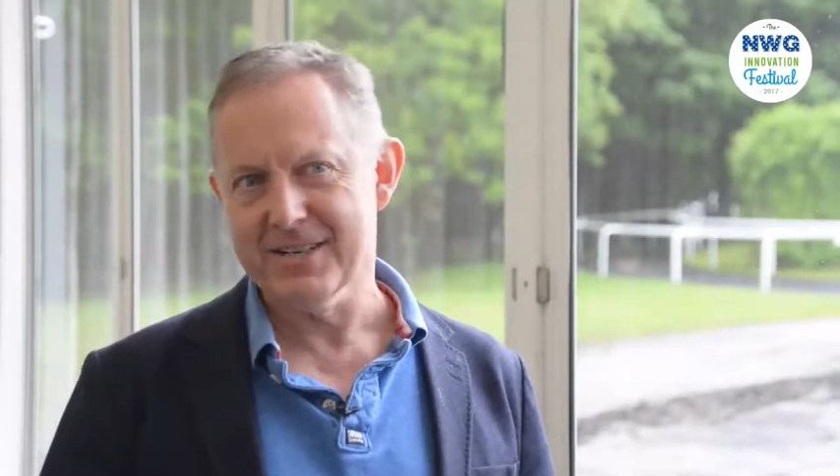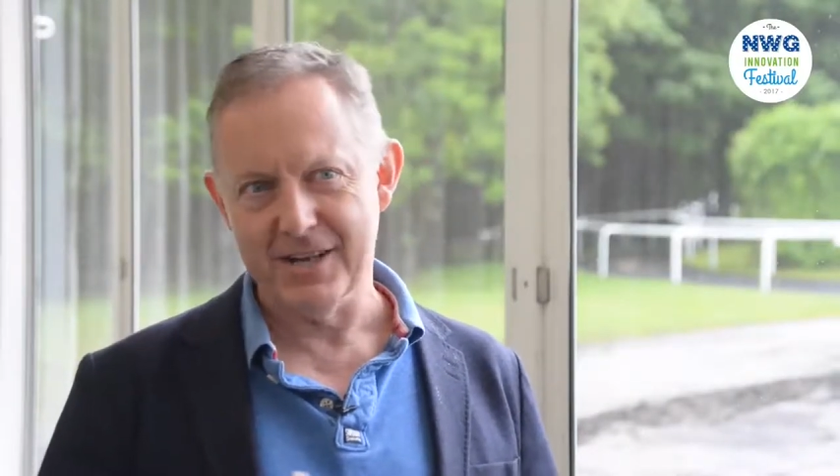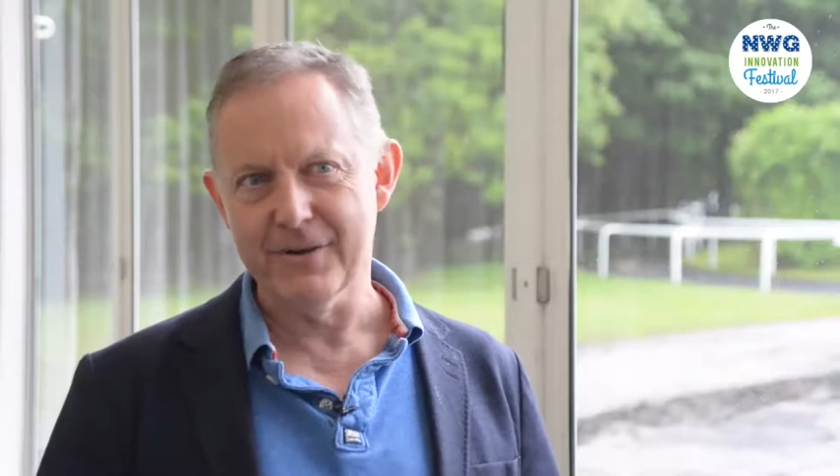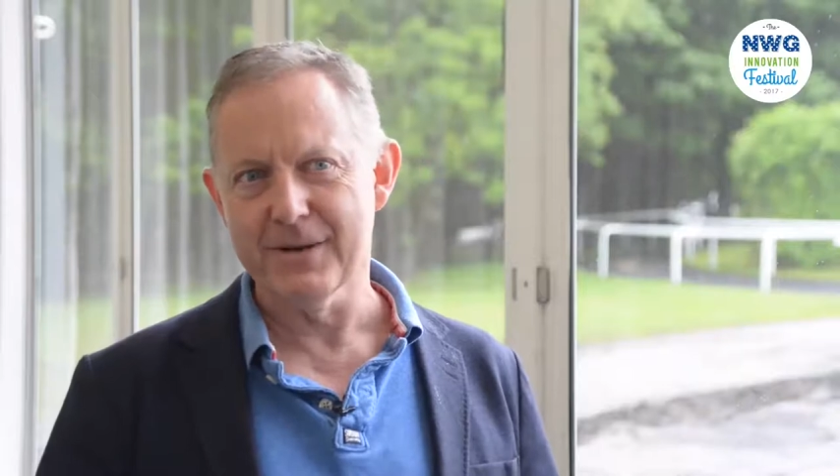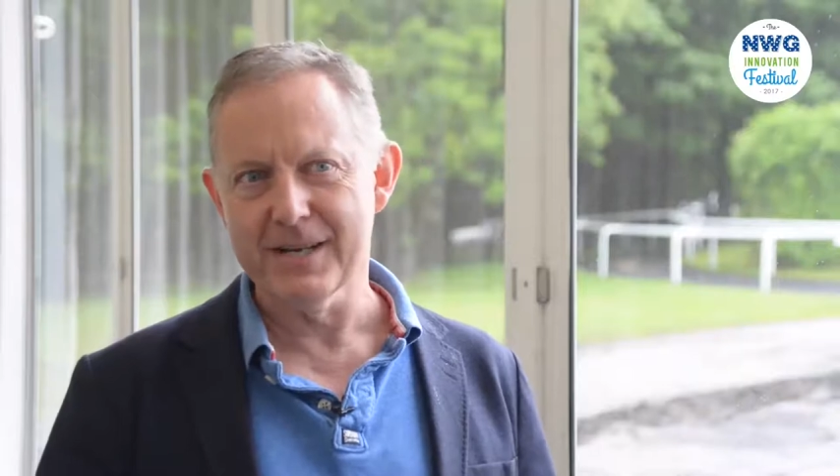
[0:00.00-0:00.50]

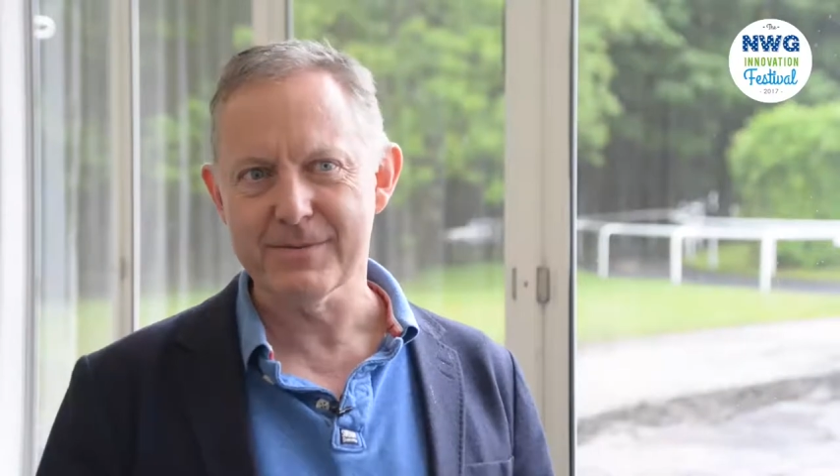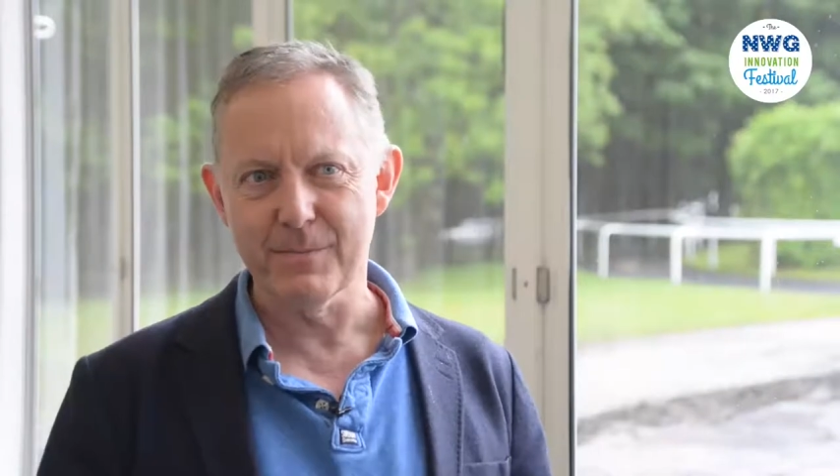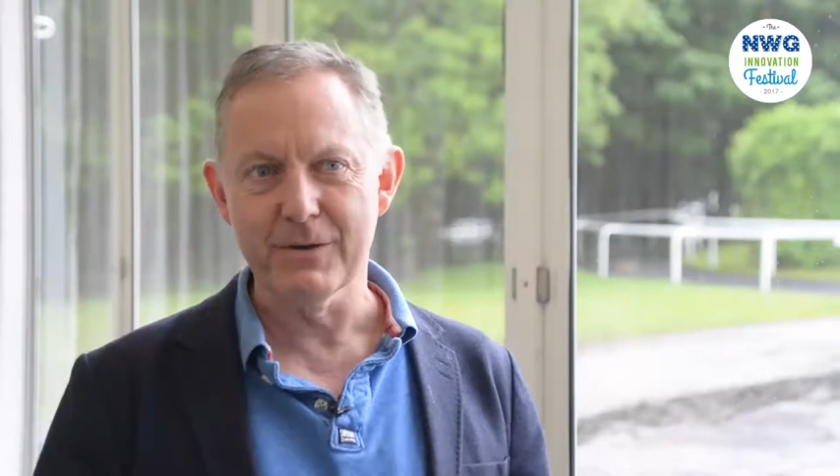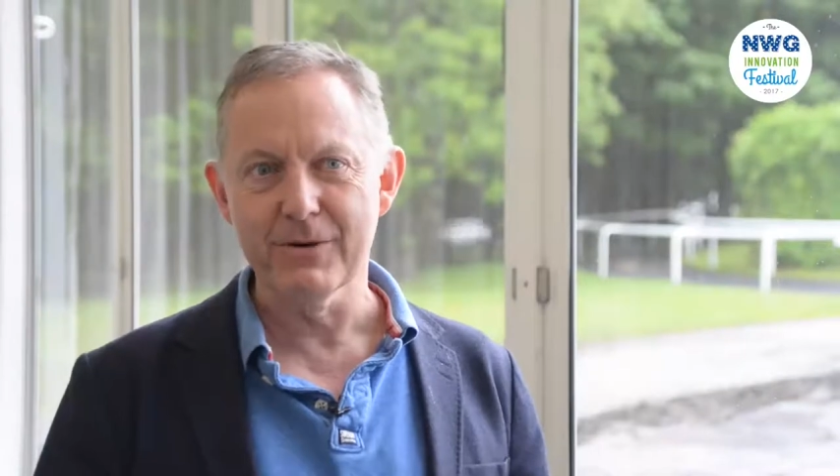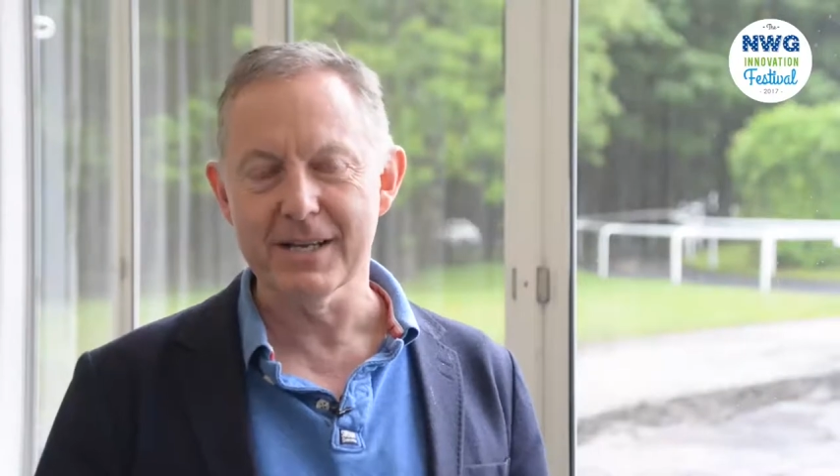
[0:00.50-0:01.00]
So it's,
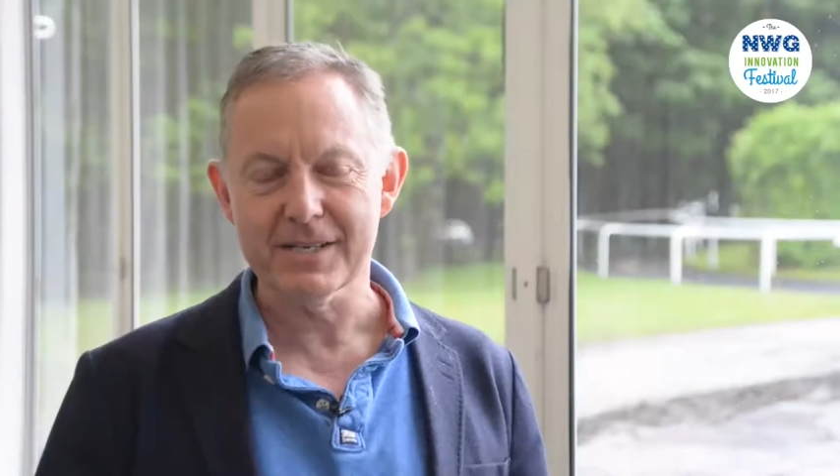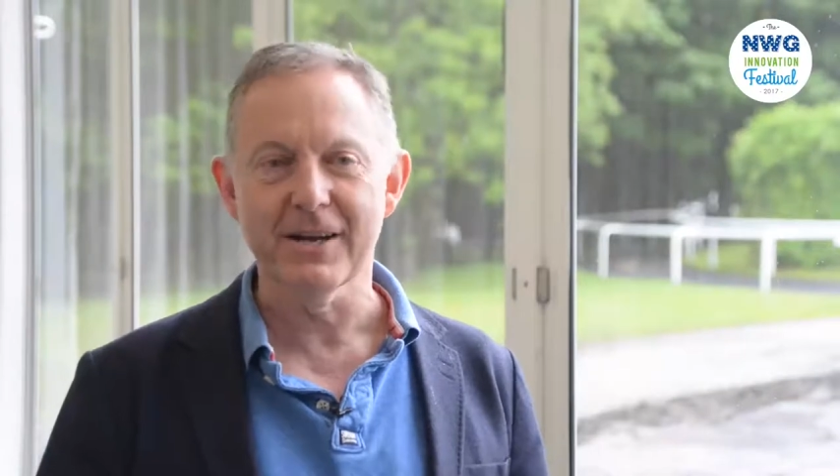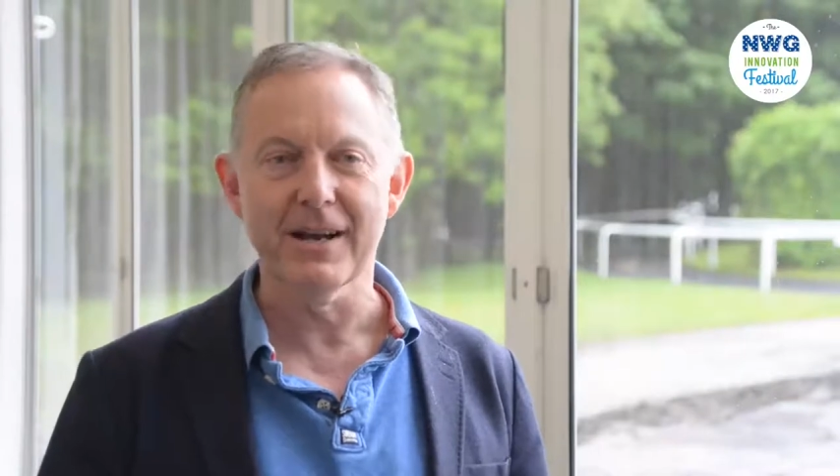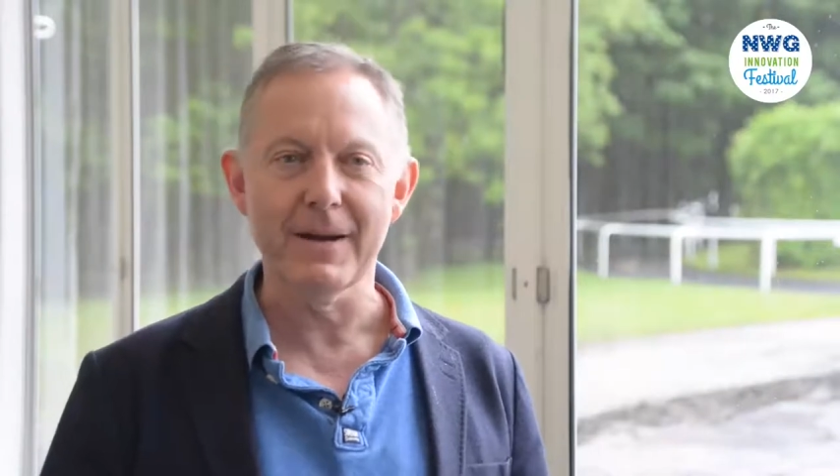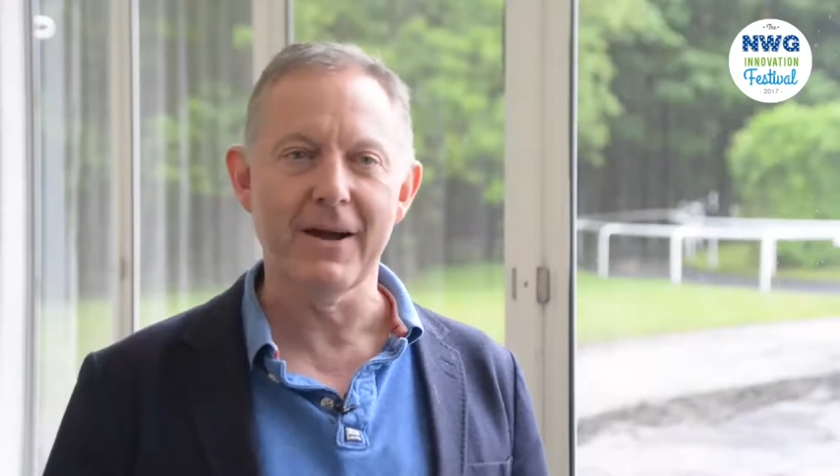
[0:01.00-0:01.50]
we're really
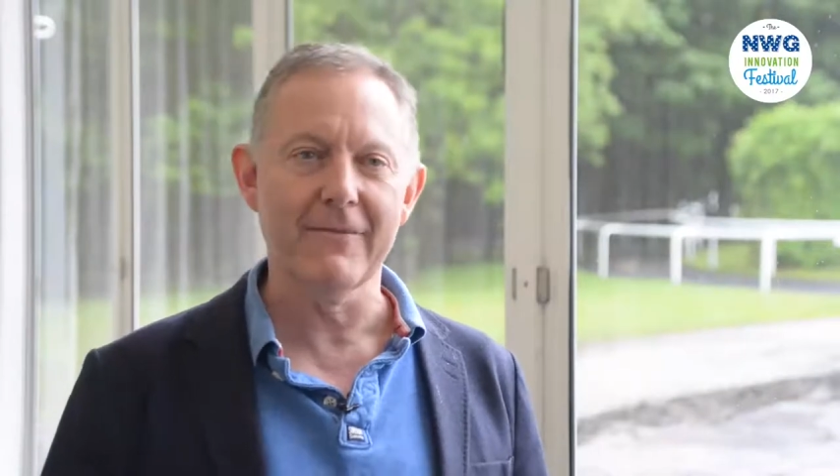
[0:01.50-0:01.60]
excited about